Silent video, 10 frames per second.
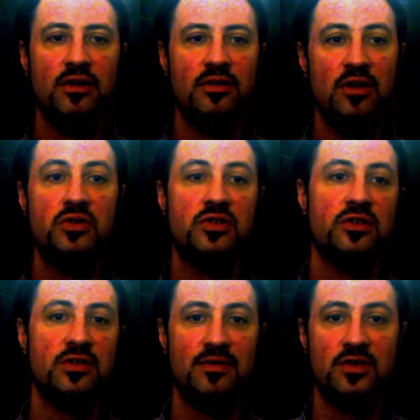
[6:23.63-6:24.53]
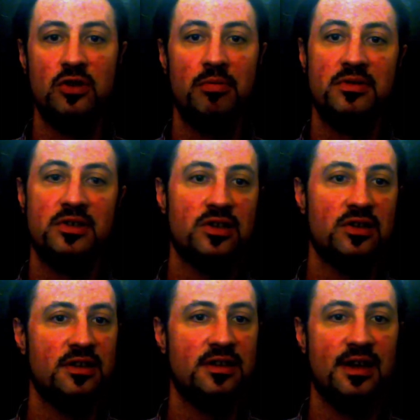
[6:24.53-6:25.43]
notions of superposition,
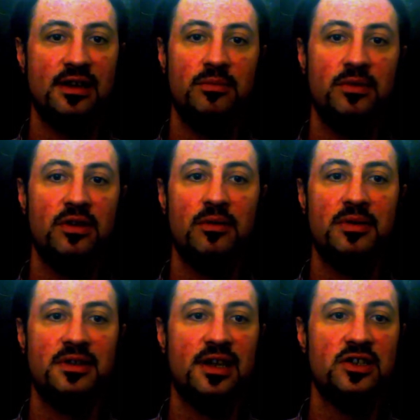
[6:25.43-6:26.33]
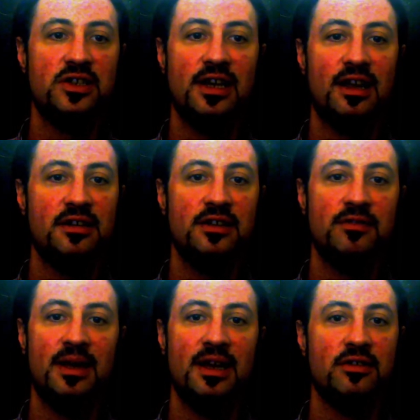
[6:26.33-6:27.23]
entanglement, and the potentiality of
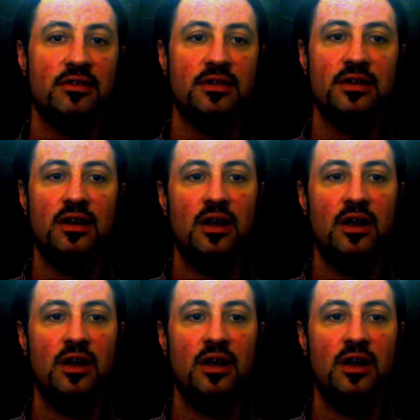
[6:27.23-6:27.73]
matter in